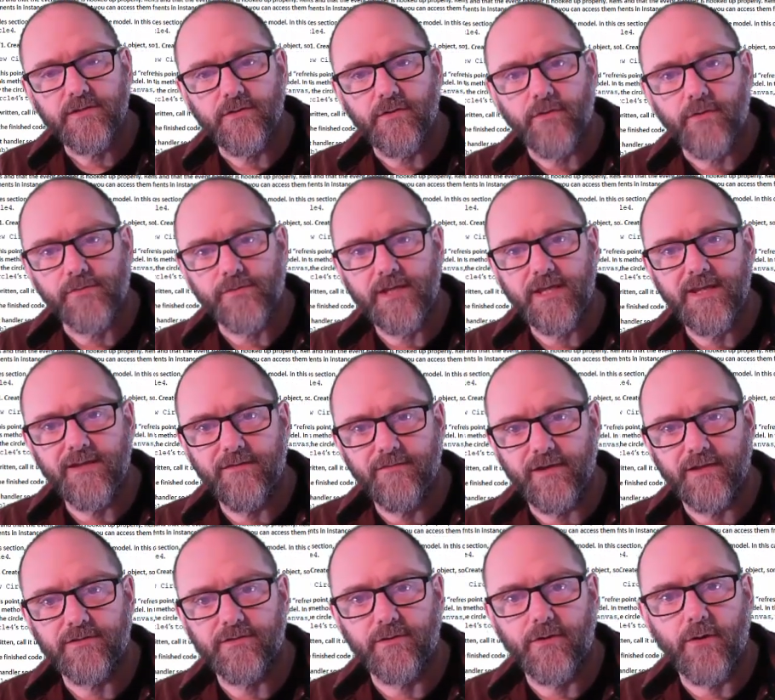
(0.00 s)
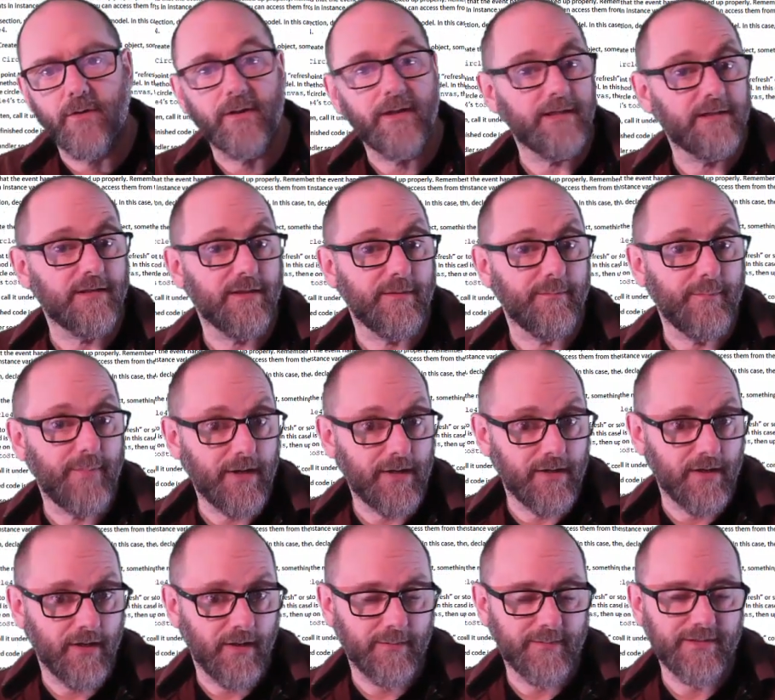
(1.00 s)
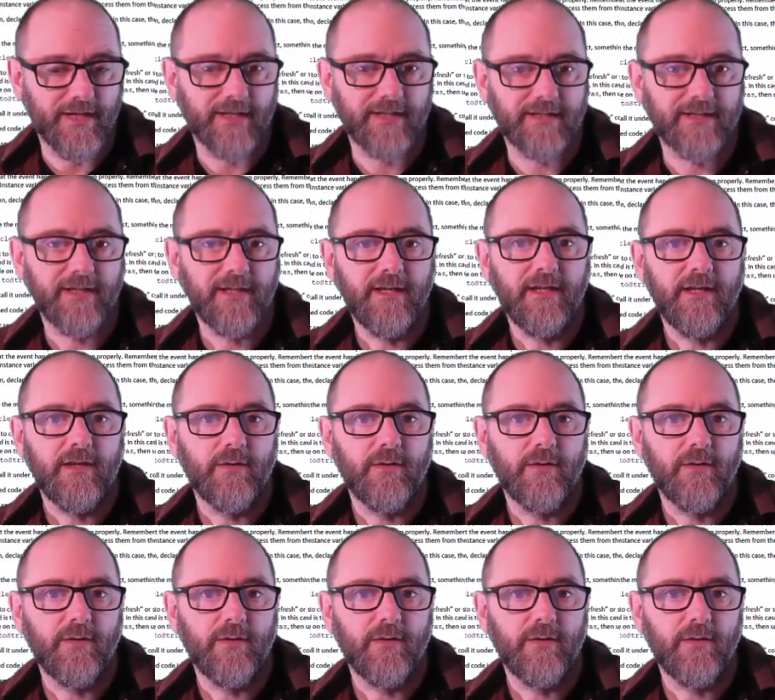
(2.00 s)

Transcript: So those key events are going into the button object,